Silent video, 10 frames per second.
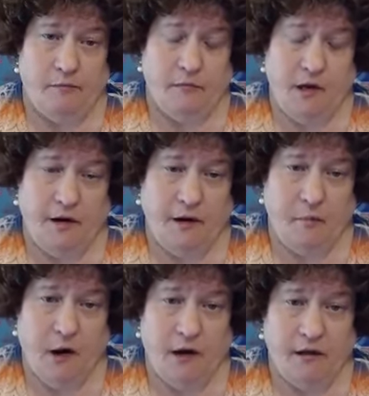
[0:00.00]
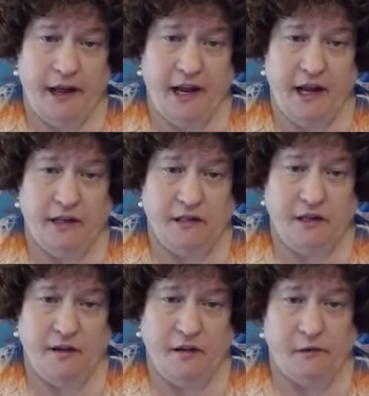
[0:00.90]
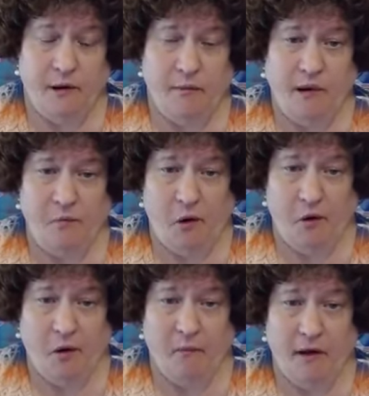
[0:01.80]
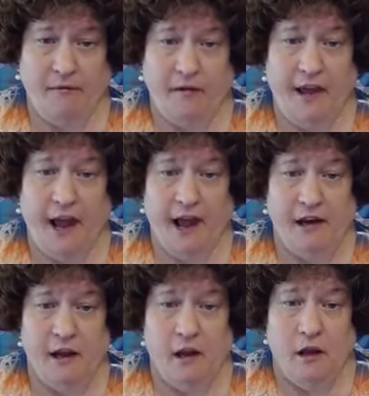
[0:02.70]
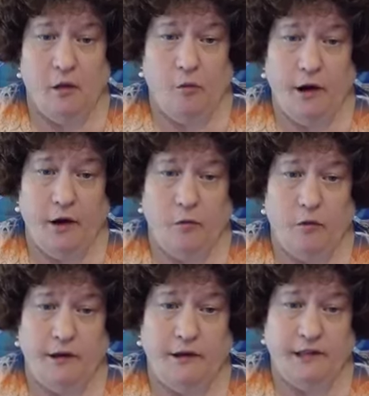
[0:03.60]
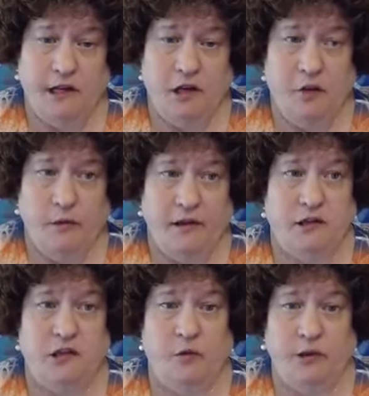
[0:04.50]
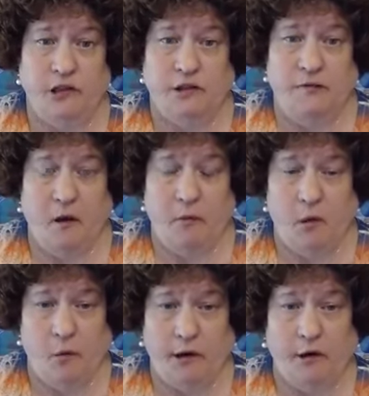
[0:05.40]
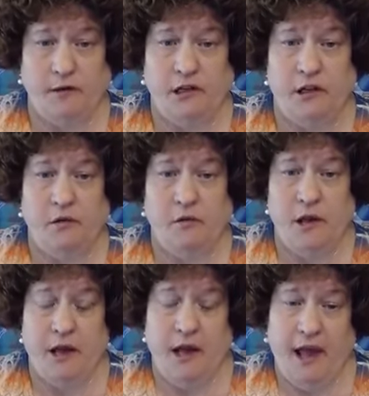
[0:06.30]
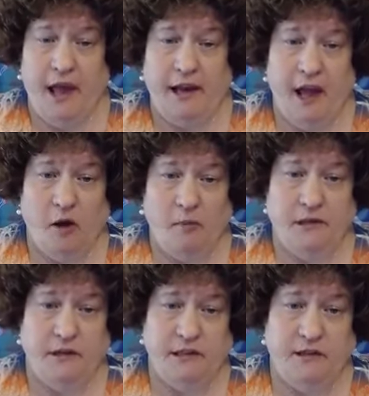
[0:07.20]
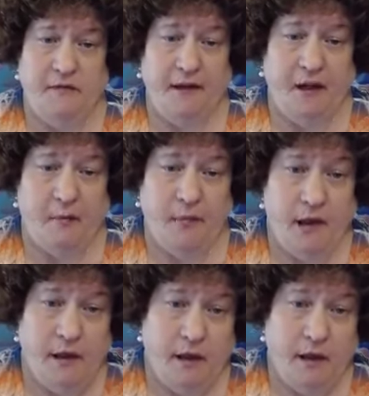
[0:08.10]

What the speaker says: they're going to parlay into the 3-month program after that, where we'll continue with Intuition Development 102 and help to develop